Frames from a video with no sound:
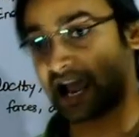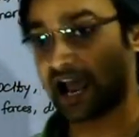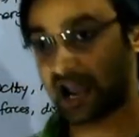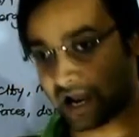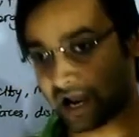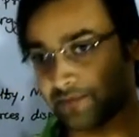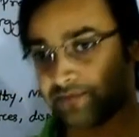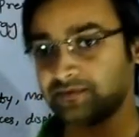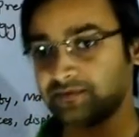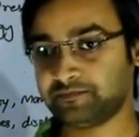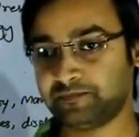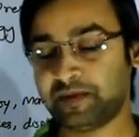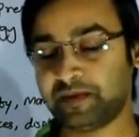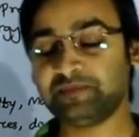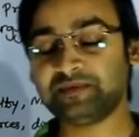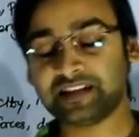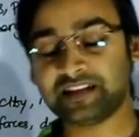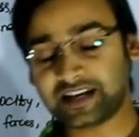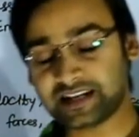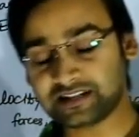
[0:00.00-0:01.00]
I have
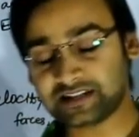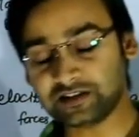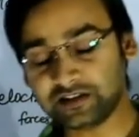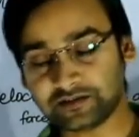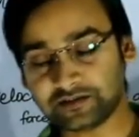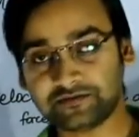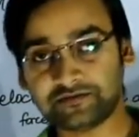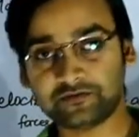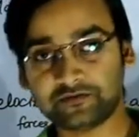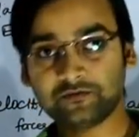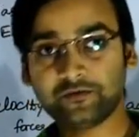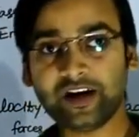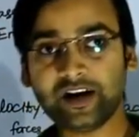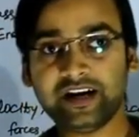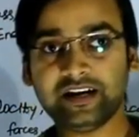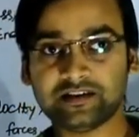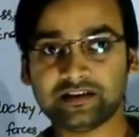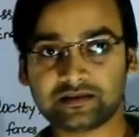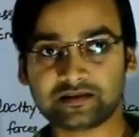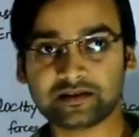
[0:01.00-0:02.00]
50 kg of
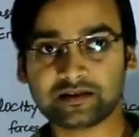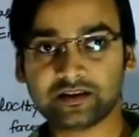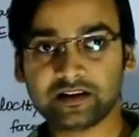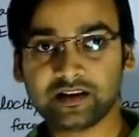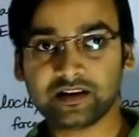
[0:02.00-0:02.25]
weight.